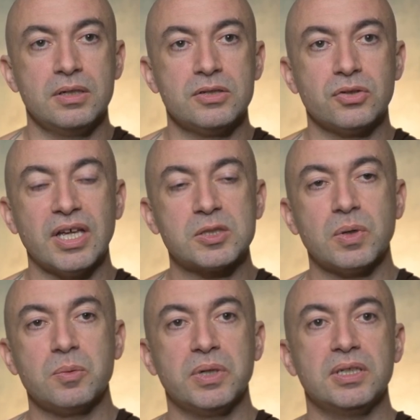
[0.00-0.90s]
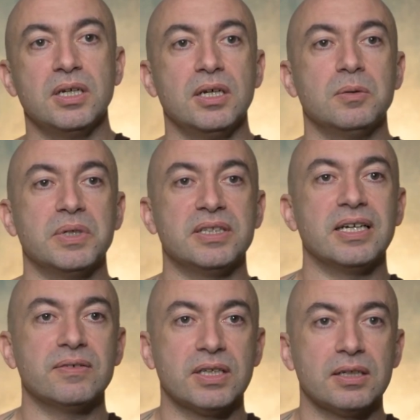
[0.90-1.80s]
So that's why when
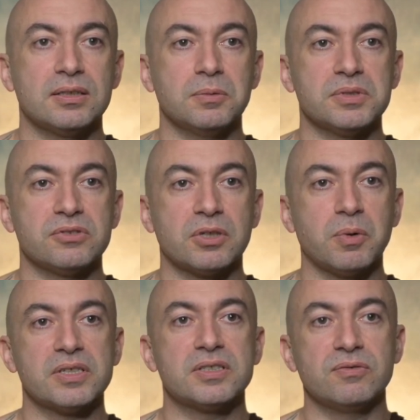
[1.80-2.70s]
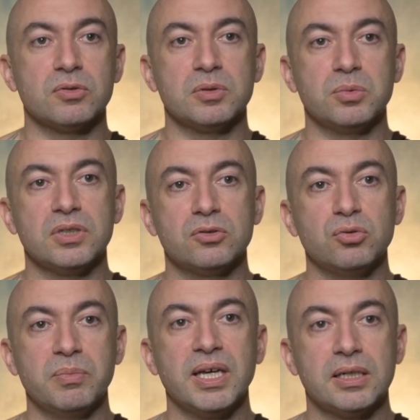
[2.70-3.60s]
Devadatta was requesting from the Buddha to
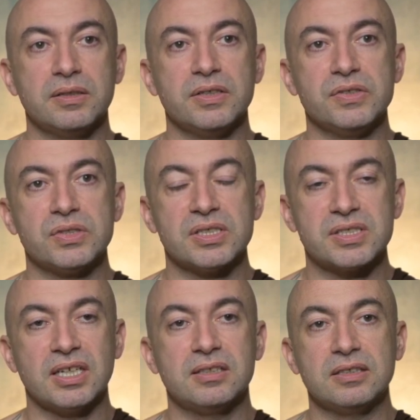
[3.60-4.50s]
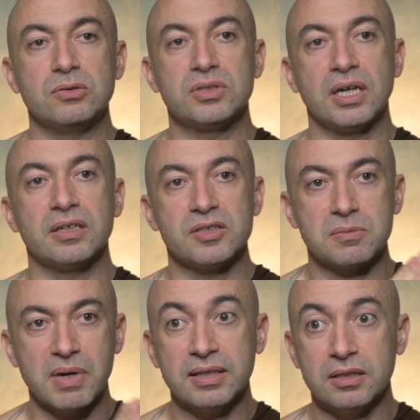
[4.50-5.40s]
make these ascetic dhutangas
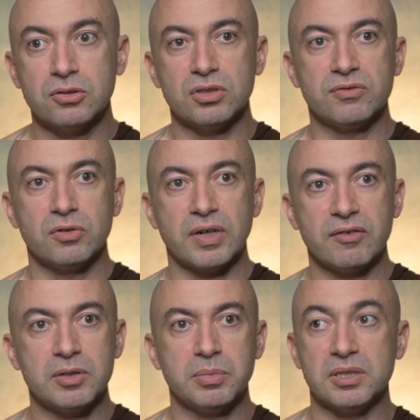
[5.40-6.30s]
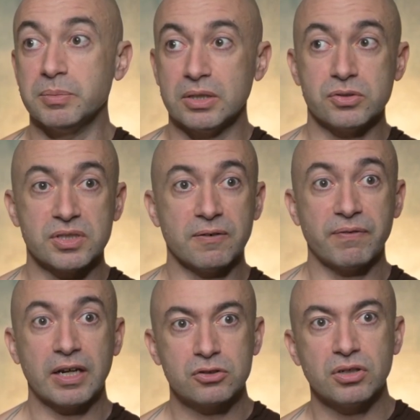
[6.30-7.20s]
mandatory for everybody because they're
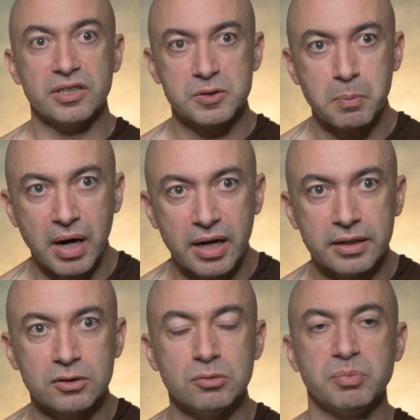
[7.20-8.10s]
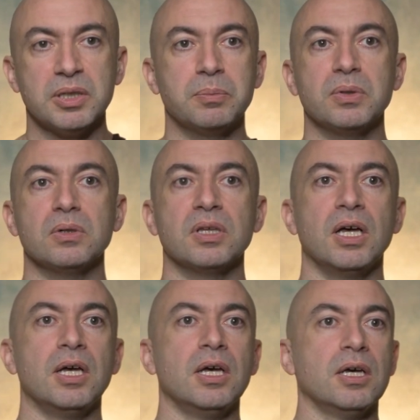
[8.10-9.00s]
factually inspiring to people,
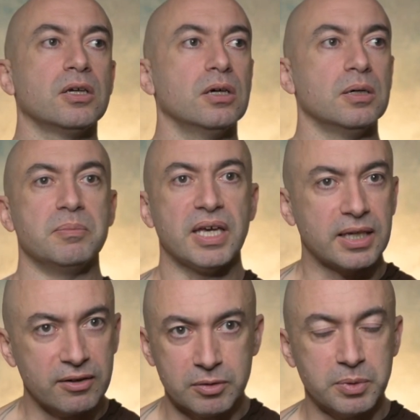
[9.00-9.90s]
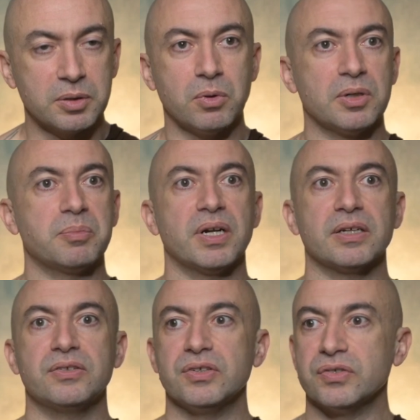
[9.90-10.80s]
make everybody want to
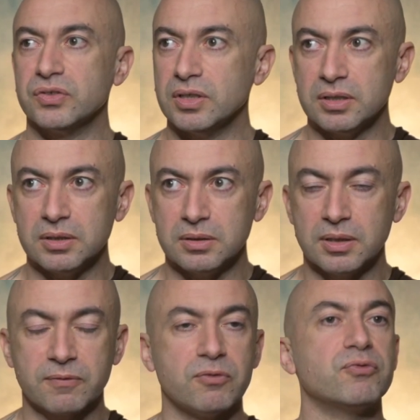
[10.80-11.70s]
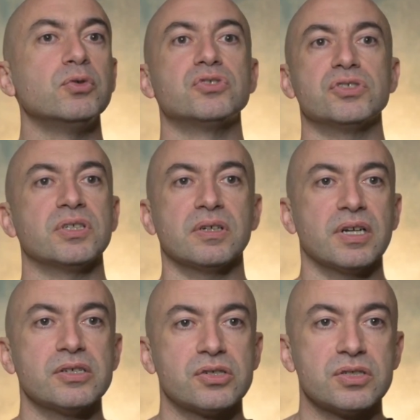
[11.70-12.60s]
practice, like for future
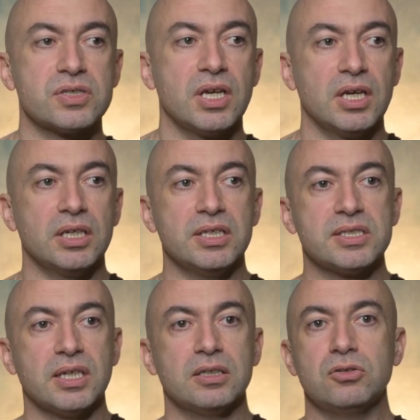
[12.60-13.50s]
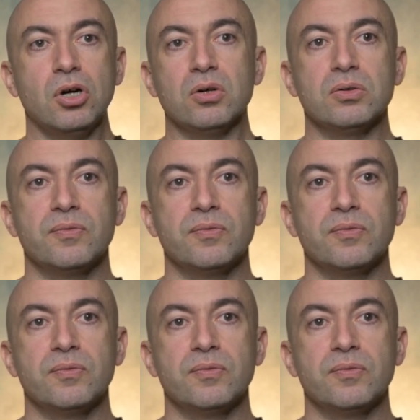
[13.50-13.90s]
generations, he said no.